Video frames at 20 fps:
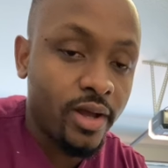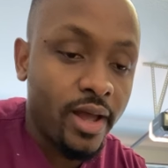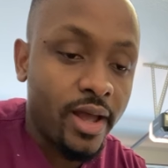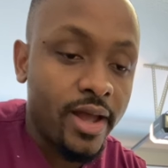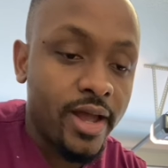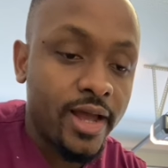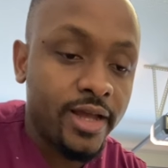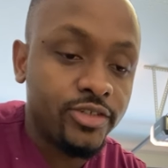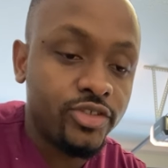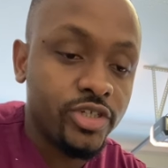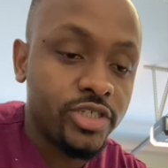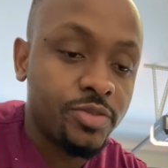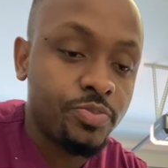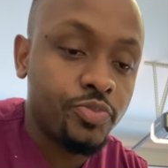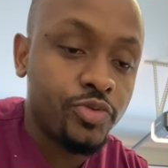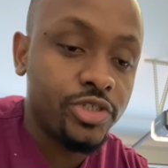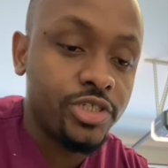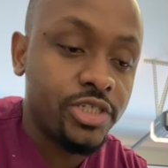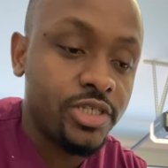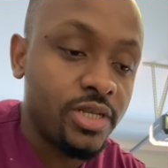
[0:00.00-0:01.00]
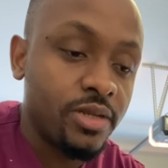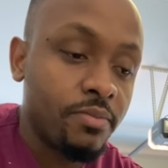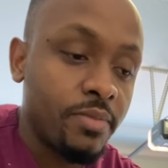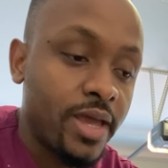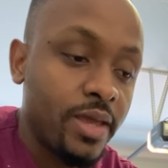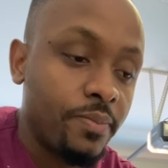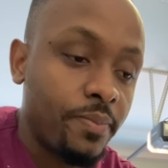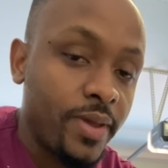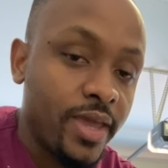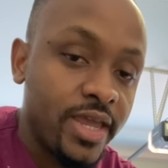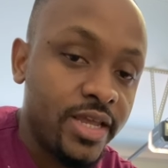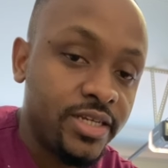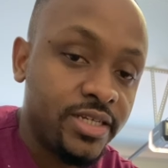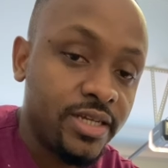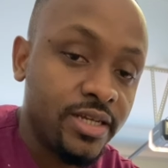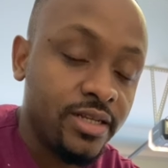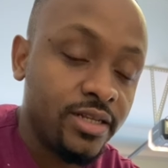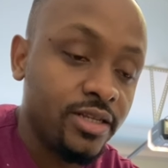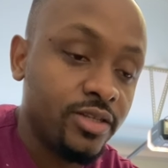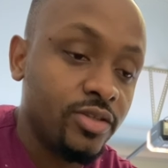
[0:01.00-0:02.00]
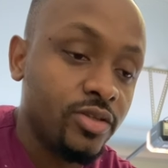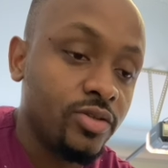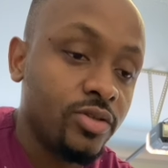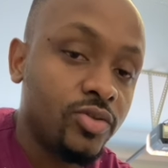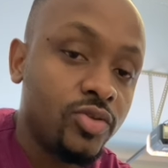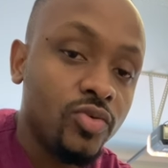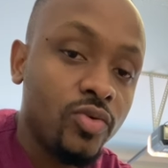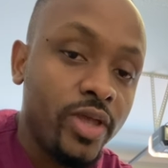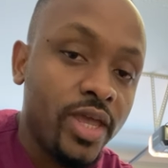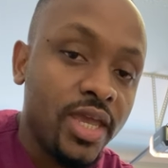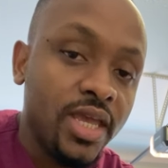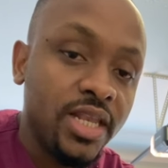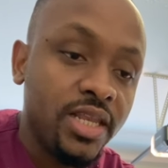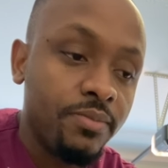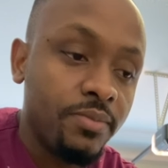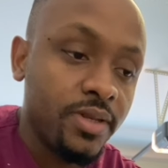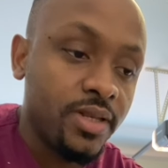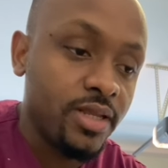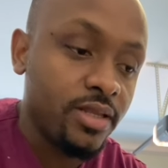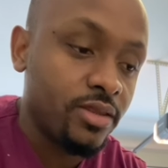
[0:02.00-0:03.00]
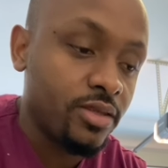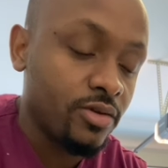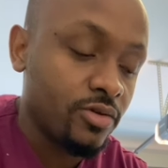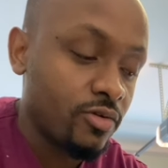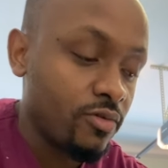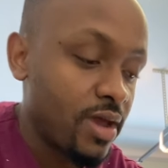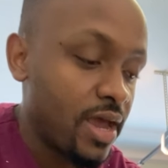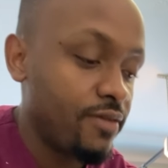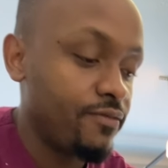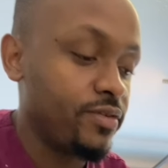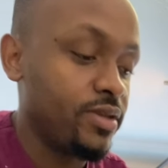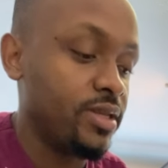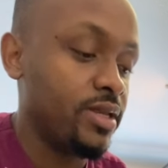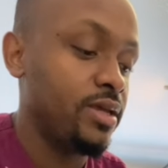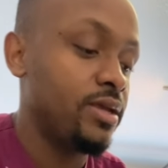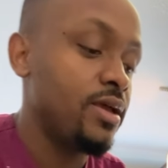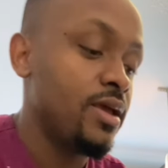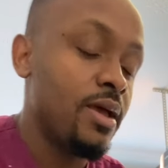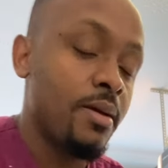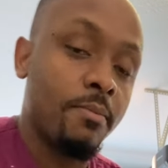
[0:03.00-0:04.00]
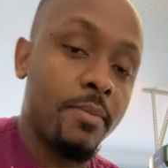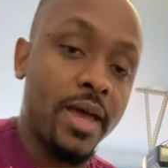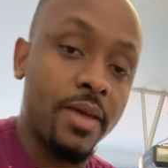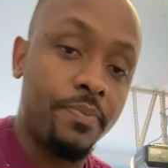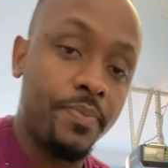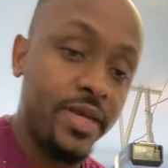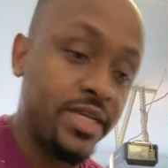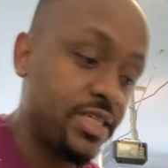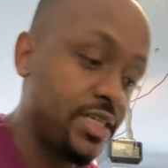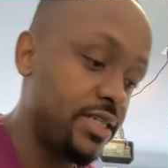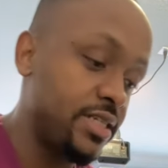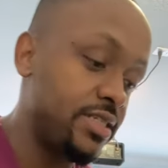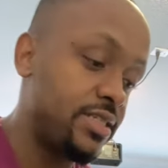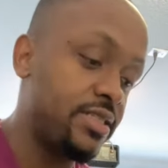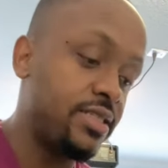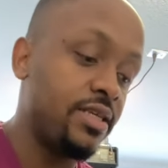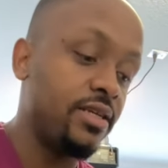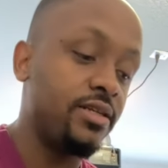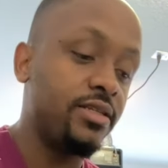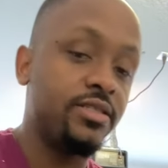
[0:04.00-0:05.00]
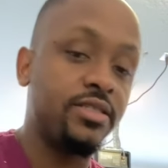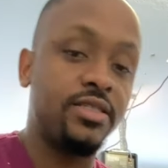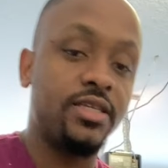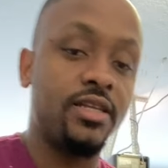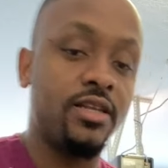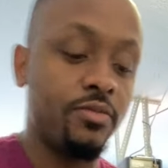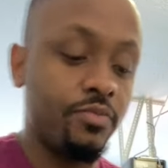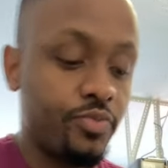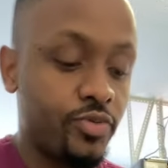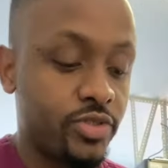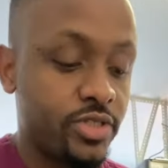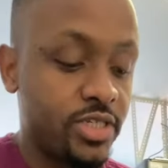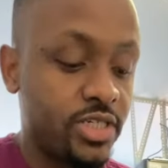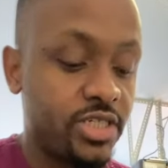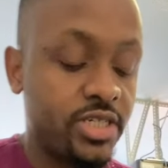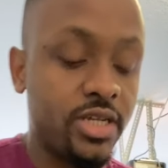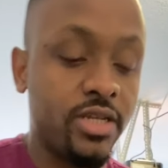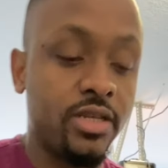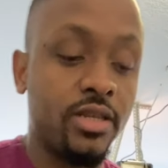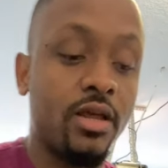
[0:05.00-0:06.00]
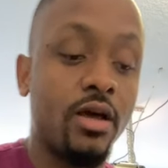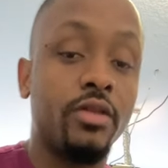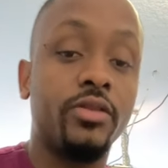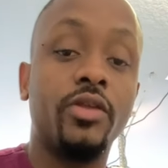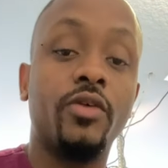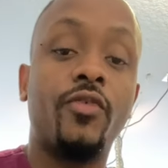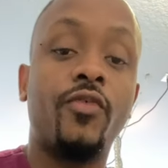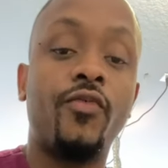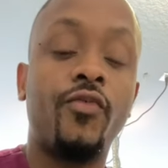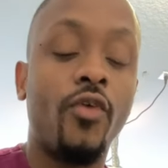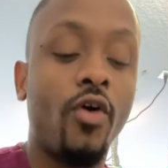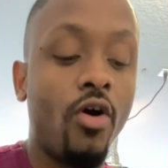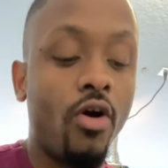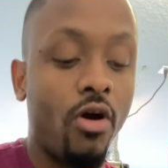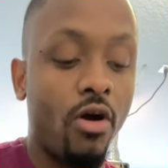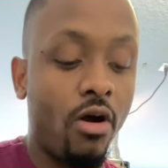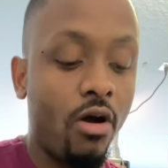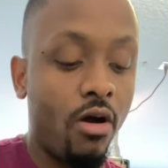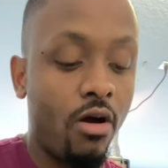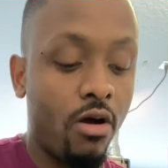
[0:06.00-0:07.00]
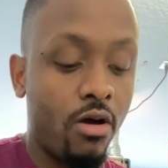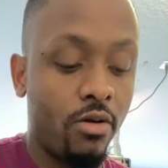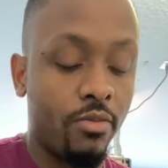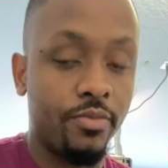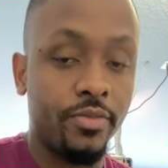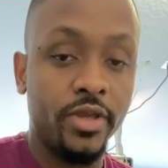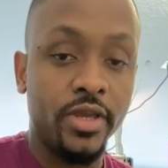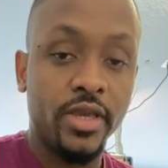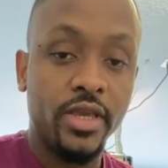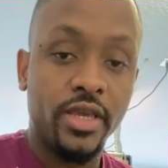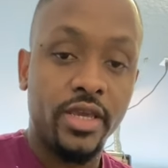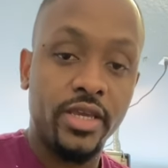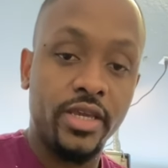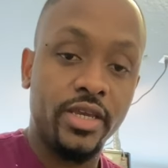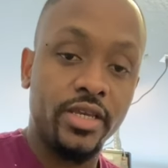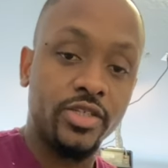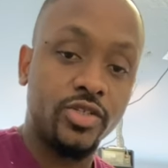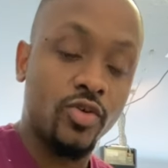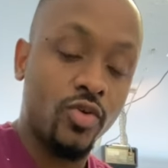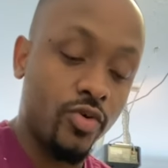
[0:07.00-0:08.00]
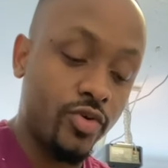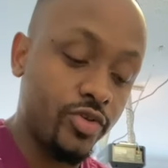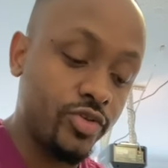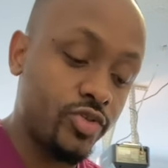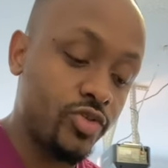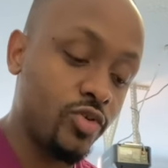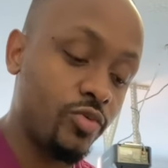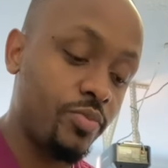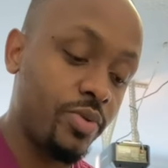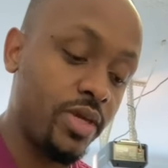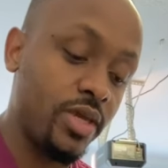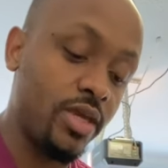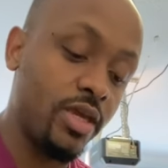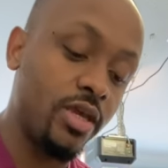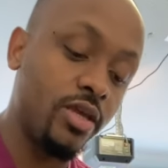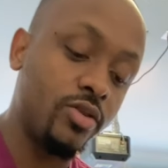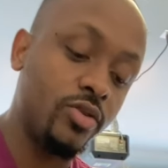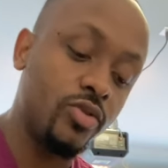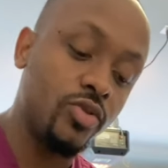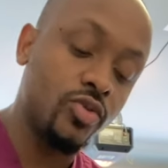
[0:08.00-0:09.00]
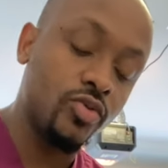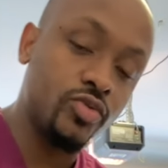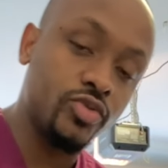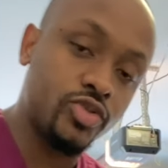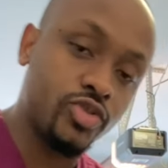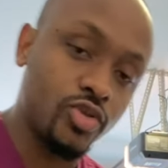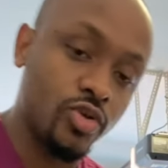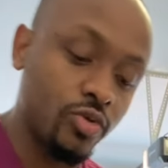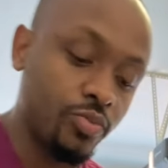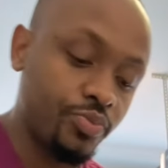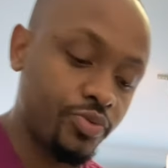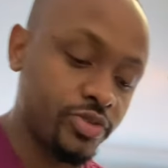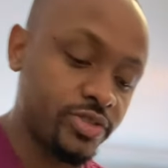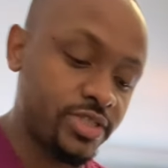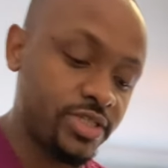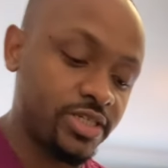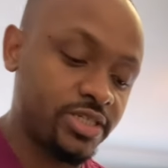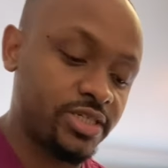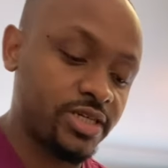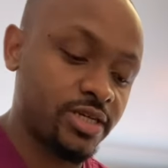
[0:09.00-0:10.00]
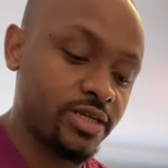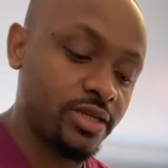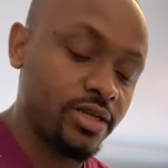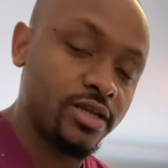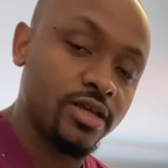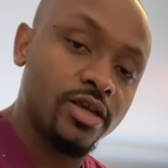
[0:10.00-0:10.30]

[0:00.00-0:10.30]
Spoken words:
I just positioned my patient to eliminate the gravity. My patient is still in sitting position. Now the forearm is going to be in neutral position,